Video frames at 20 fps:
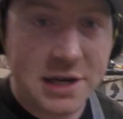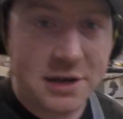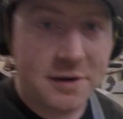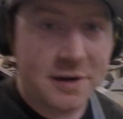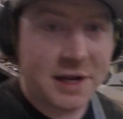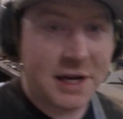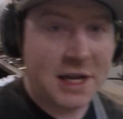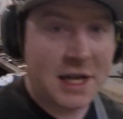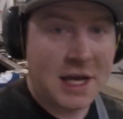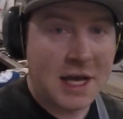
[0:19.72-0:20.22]
do
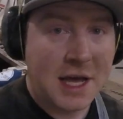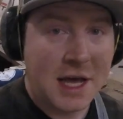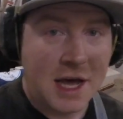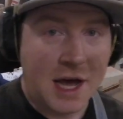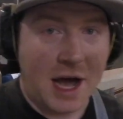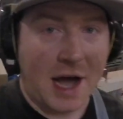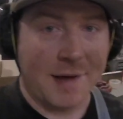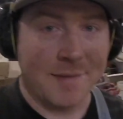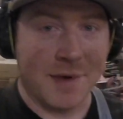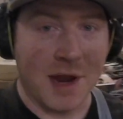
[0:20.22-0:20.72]
it.
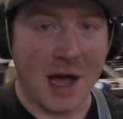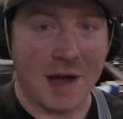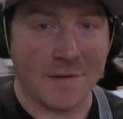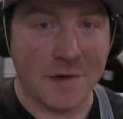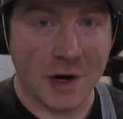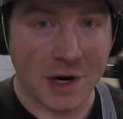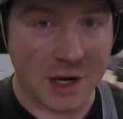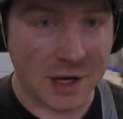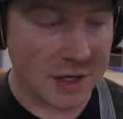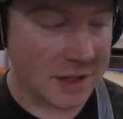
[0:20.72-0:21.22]
I'm not
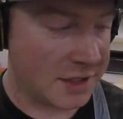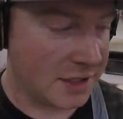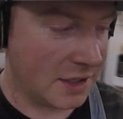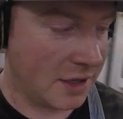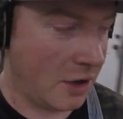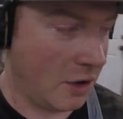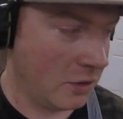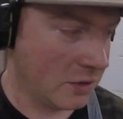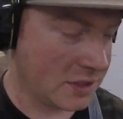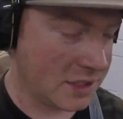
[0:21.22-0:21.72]
very good at the
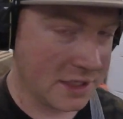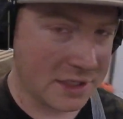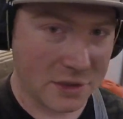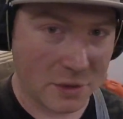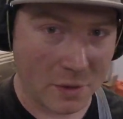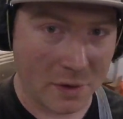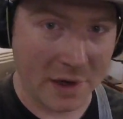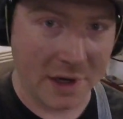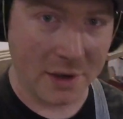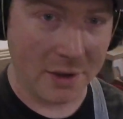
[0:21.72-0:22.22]
whole
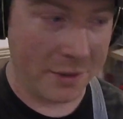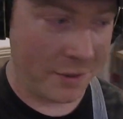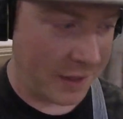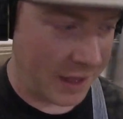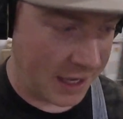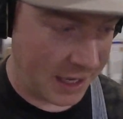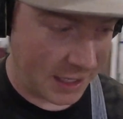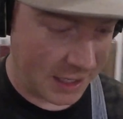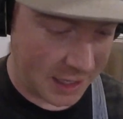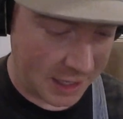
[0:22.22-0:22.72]
tutorial
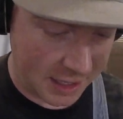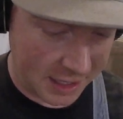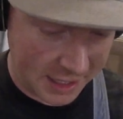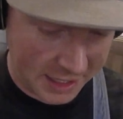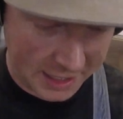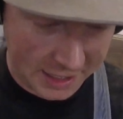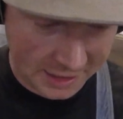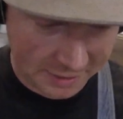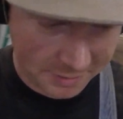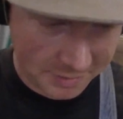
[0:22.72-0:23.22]
thing
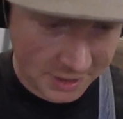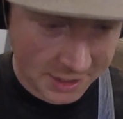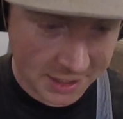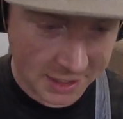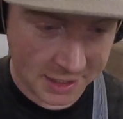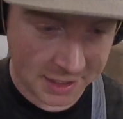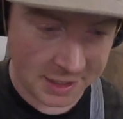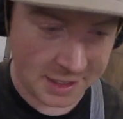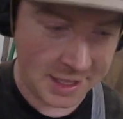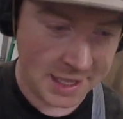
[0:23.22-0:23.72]

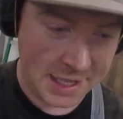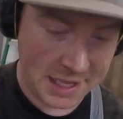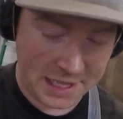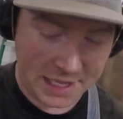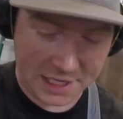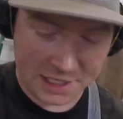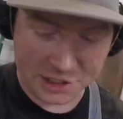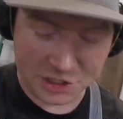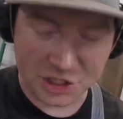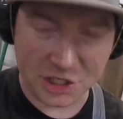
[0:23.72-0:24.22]

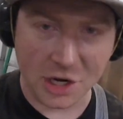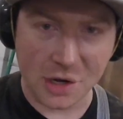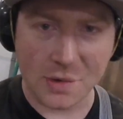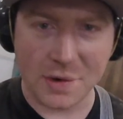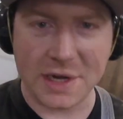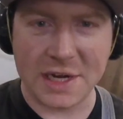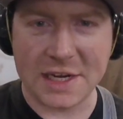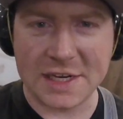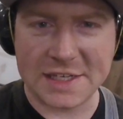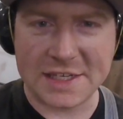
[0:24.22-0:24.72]
and
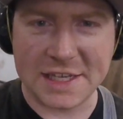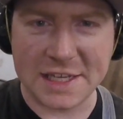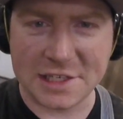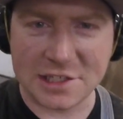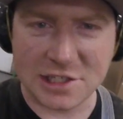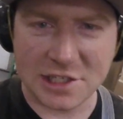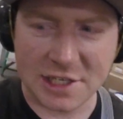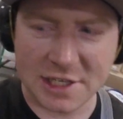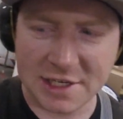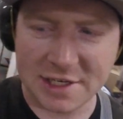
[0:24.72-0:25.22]
showing and
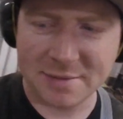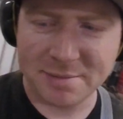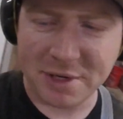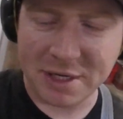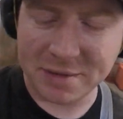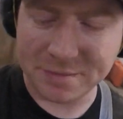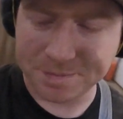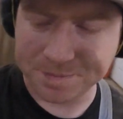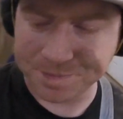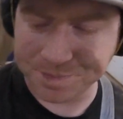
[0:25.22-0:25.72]
teaching,
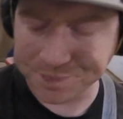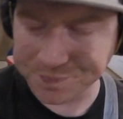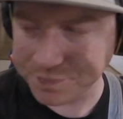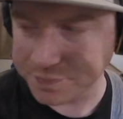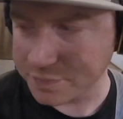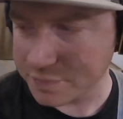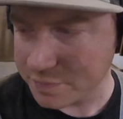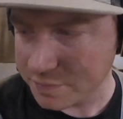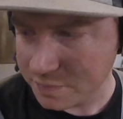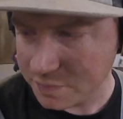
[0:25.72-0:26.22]
but
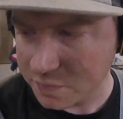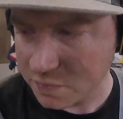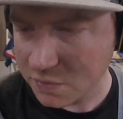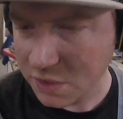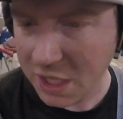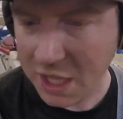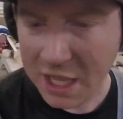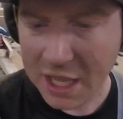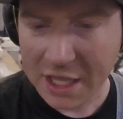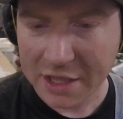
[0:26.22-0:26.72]

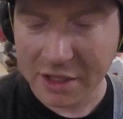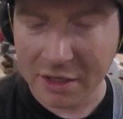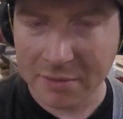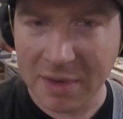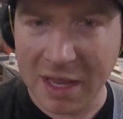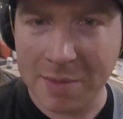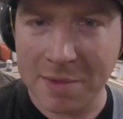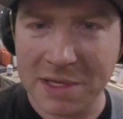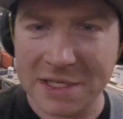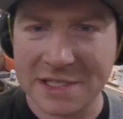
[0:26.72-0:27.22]
there
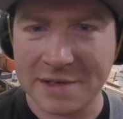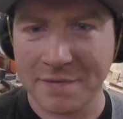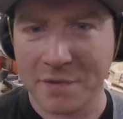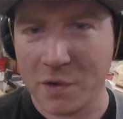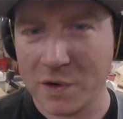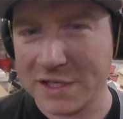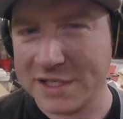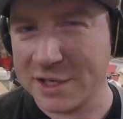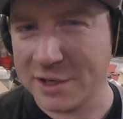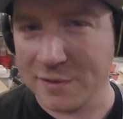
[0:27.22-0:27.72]
may be some
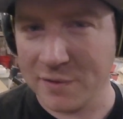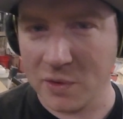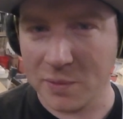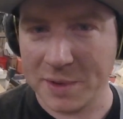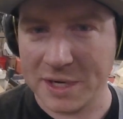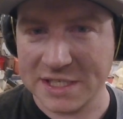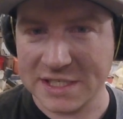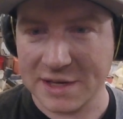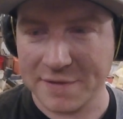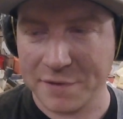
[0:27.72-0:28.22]
voiceover
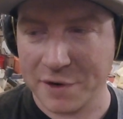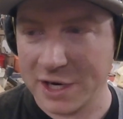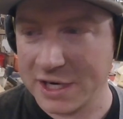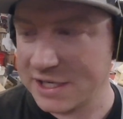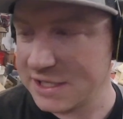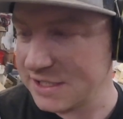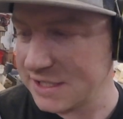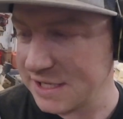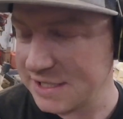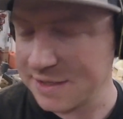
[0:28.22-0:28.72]
because I
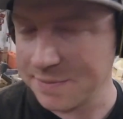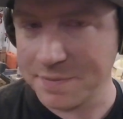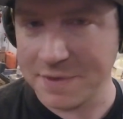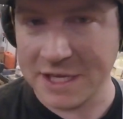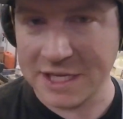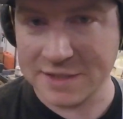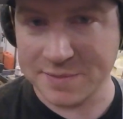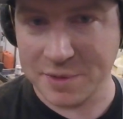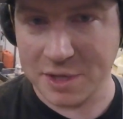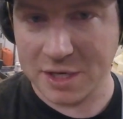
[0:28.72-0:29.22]
forget to say some
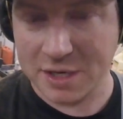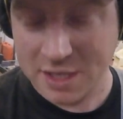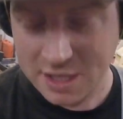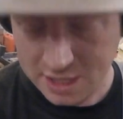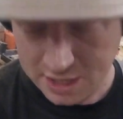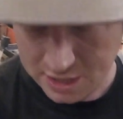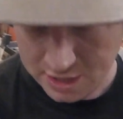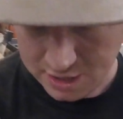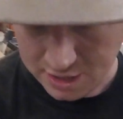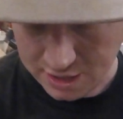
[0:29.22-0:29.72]
things, but
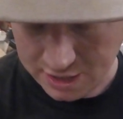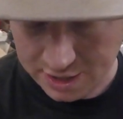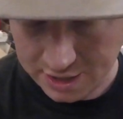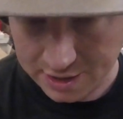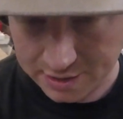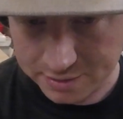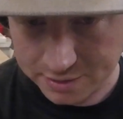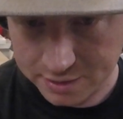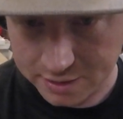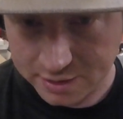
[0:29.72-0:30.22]

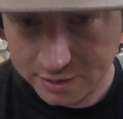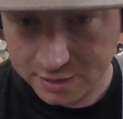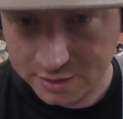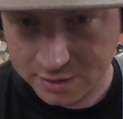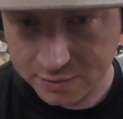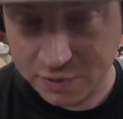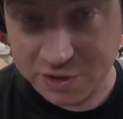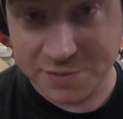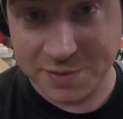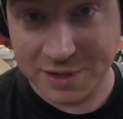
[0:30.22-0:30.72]

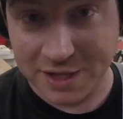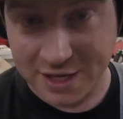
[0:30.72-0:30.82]
wish me